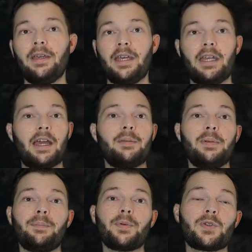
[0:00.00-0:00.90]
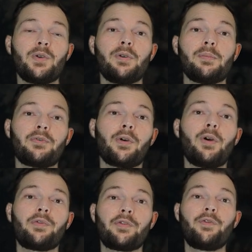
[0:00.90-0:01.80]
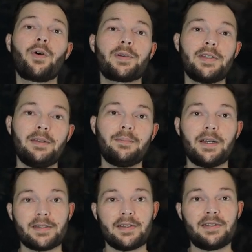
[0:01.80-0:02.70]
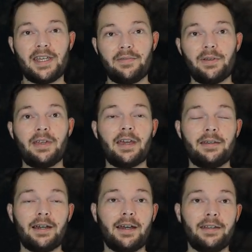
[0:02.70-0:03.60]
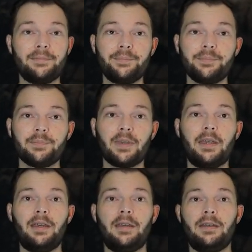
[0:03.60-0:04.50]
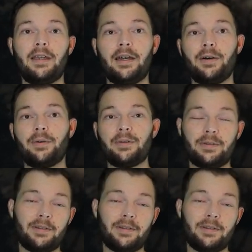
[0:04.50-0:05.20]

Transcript: It had been presumed for over 14 months that David had died. Now,